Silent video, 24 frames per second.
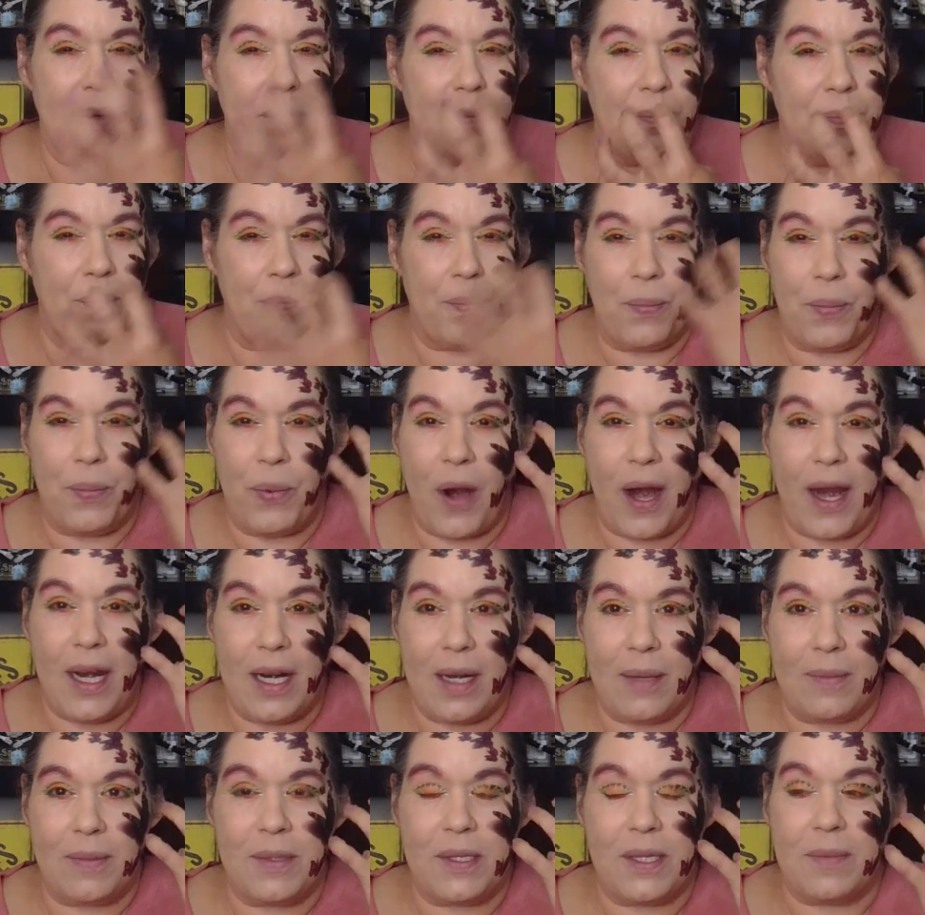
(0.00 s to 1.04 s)
brighten up
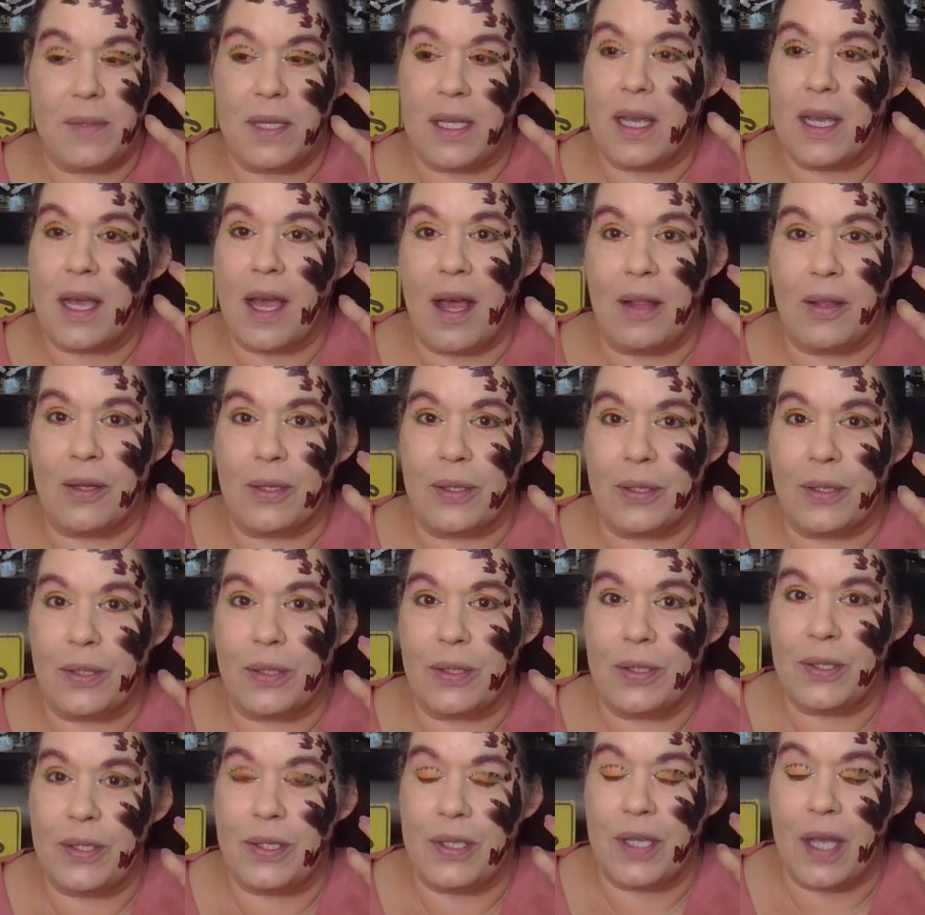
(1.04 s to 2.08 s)
some of the colors
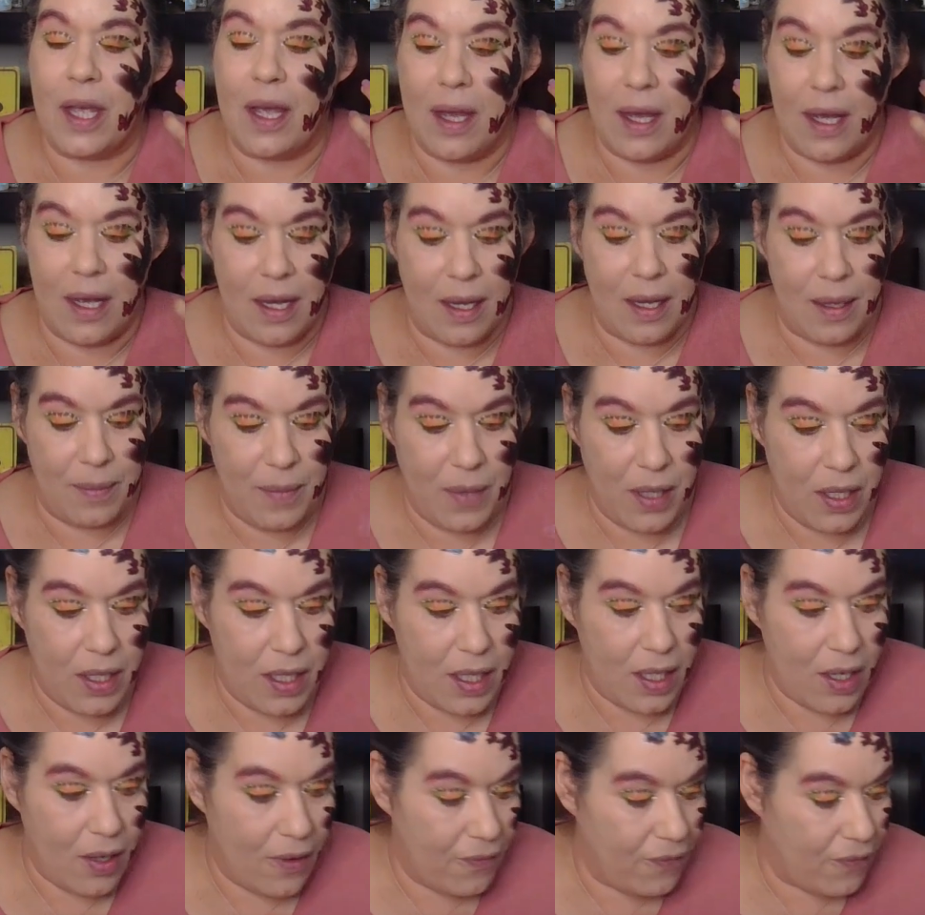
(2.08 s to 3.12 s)
from
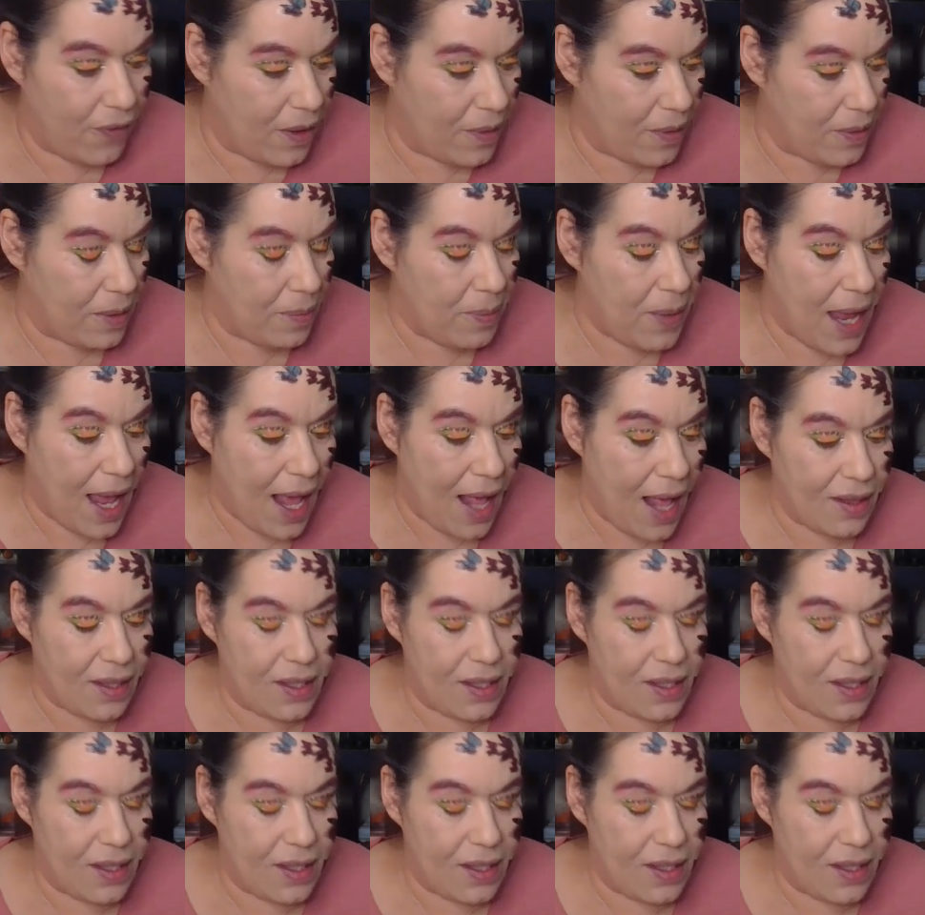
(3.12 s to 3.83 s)
the palette.